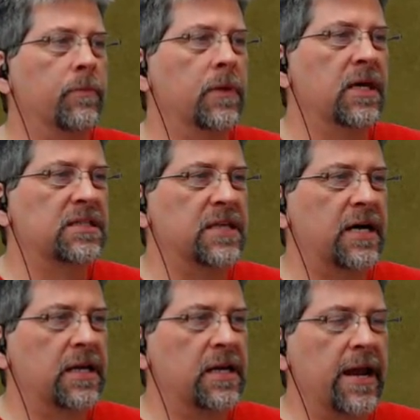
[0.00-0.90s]
It's
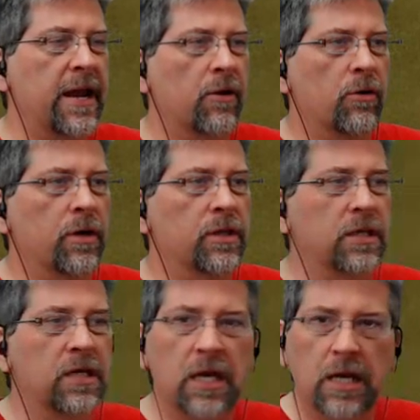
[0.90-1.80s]
not an error in the
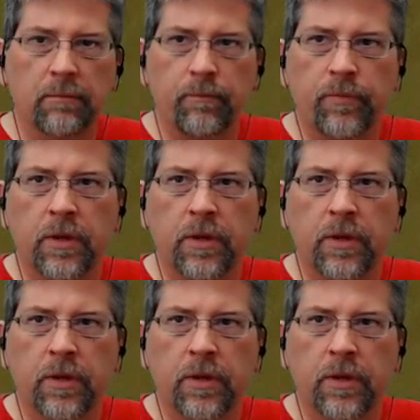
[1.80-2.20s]
game.